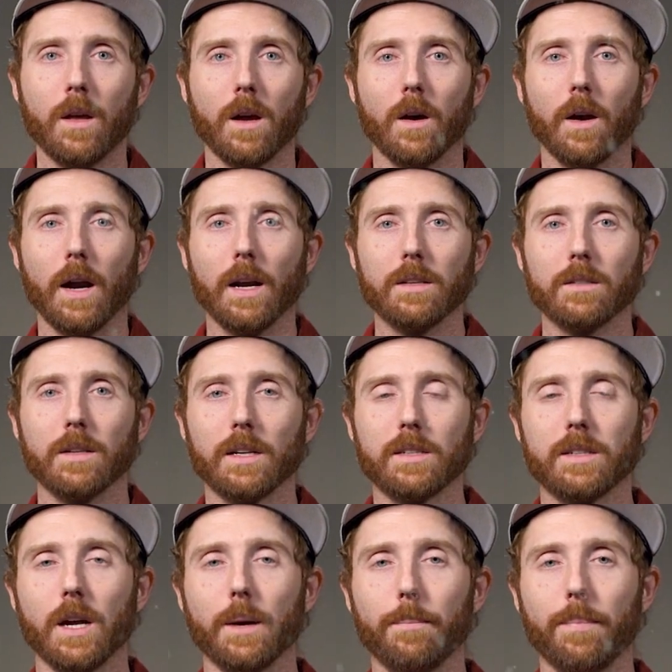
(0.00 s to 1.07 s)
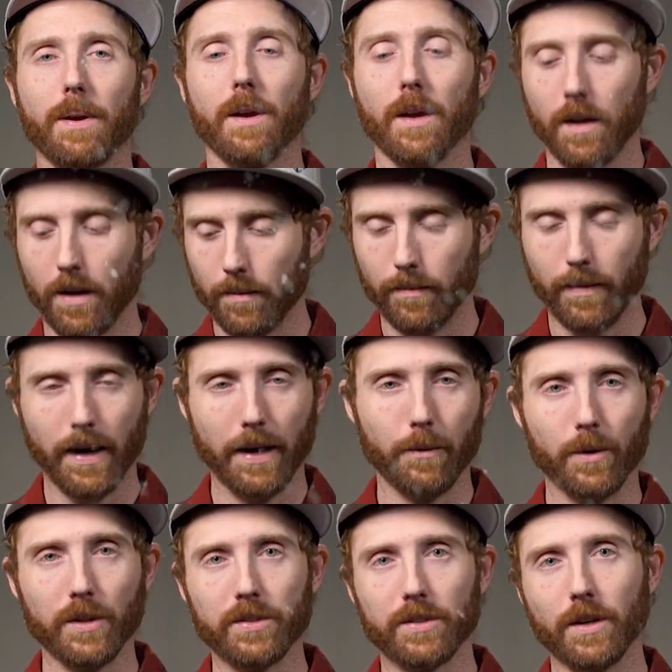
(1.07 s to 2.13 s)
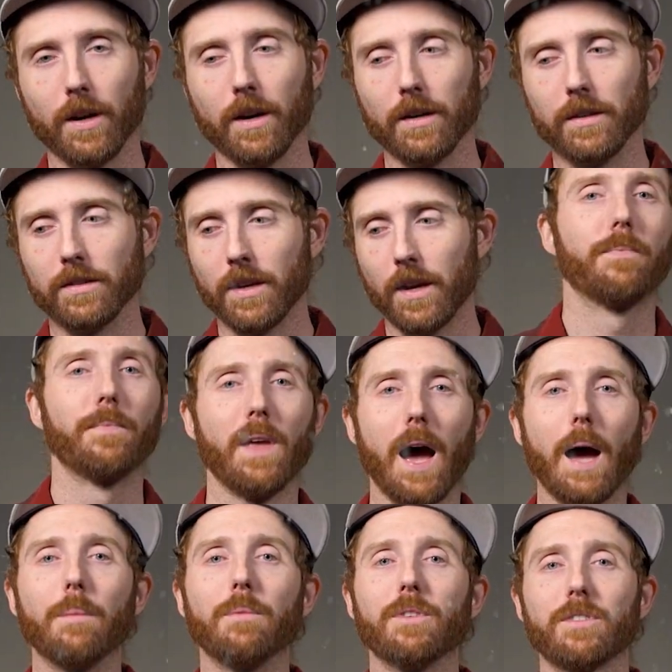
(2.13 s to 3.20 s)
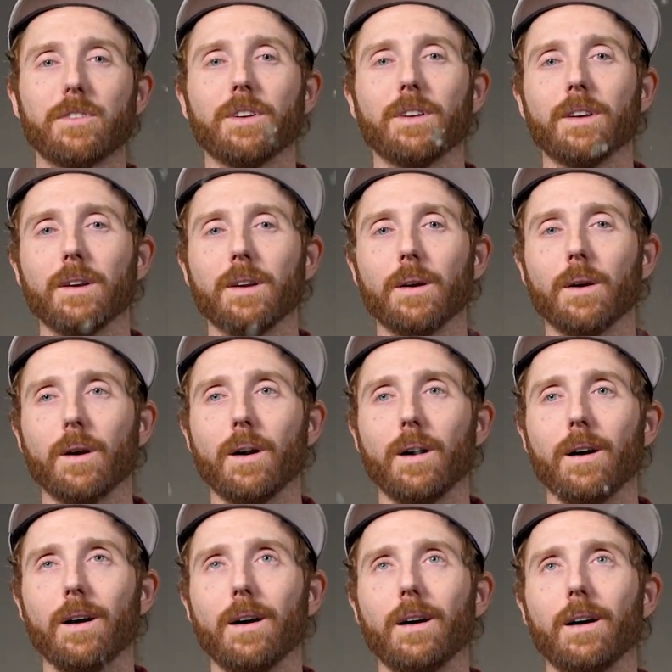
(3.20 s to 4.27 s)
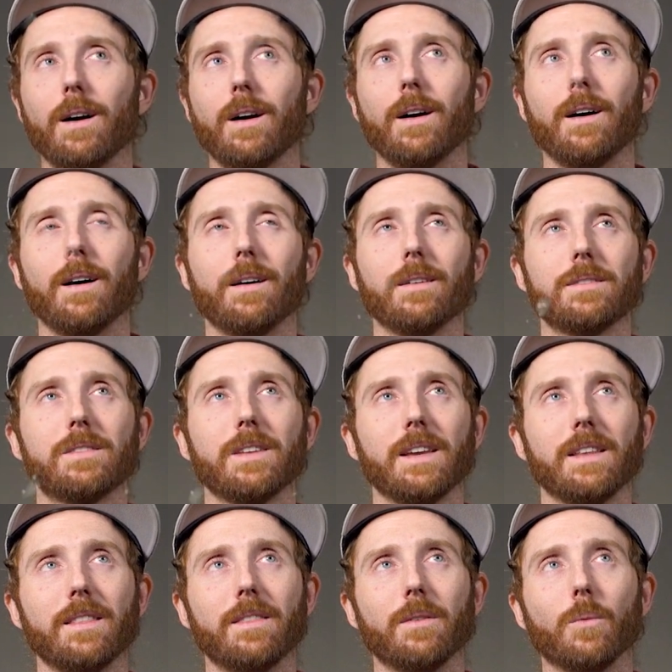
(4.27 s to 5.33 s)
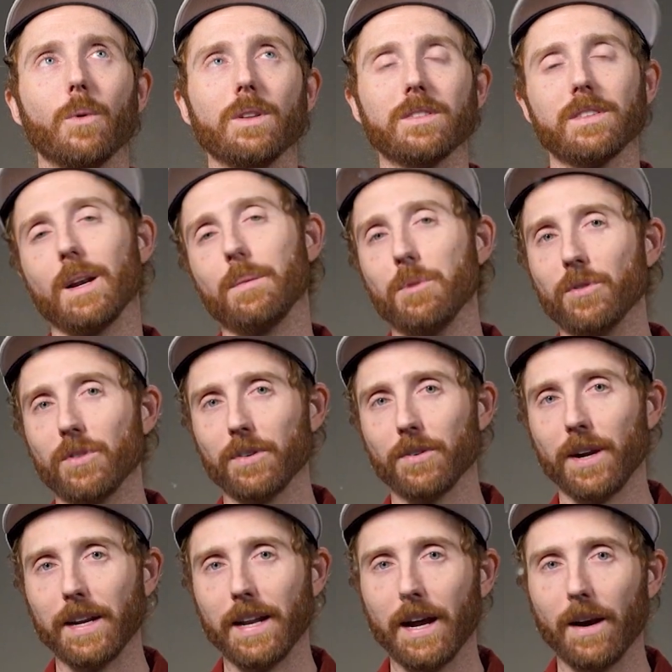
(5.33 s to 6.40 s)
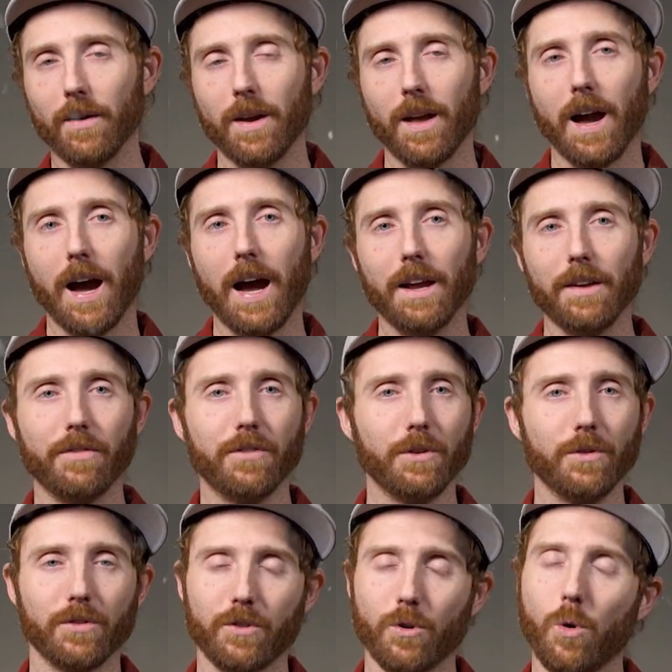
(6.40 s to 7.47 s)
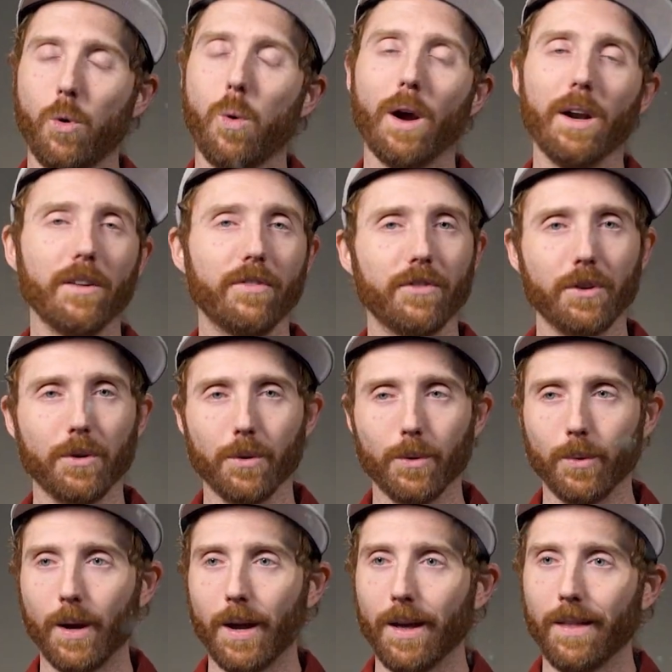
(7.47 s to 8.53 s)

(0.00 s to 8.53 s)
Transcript: All right, so next up, my wrist guards. I'm just gonna say the ones that I'm using right now. I have used quite a few.